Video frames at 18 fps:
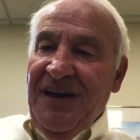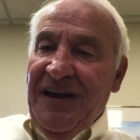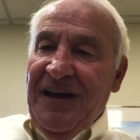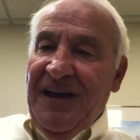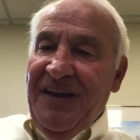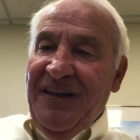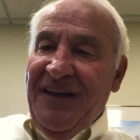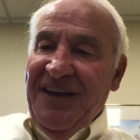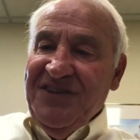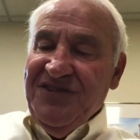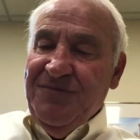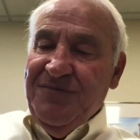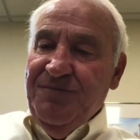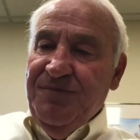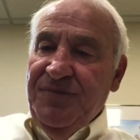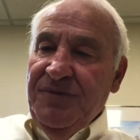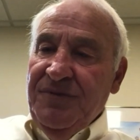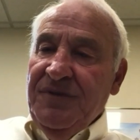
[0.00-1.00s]
And that's
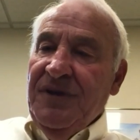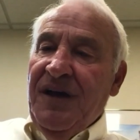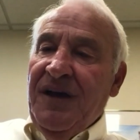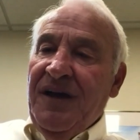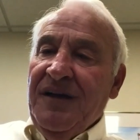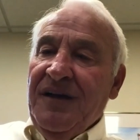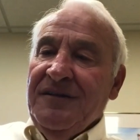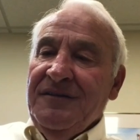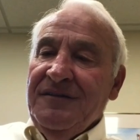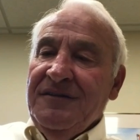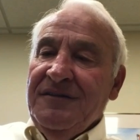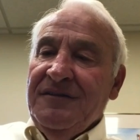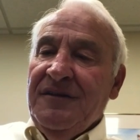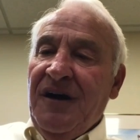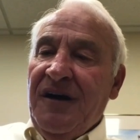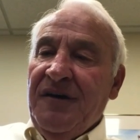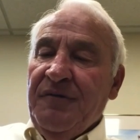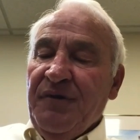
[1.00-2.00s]

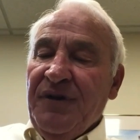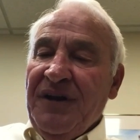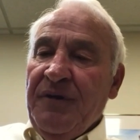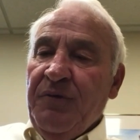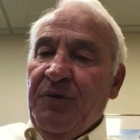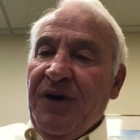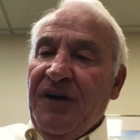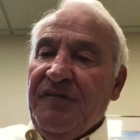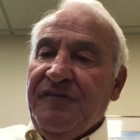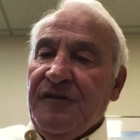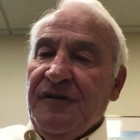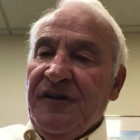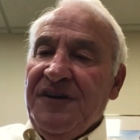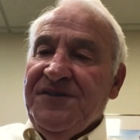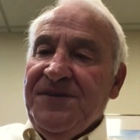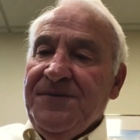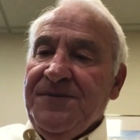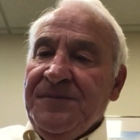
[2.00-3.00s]
gone really well for
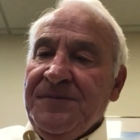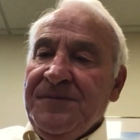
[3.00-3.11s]
us.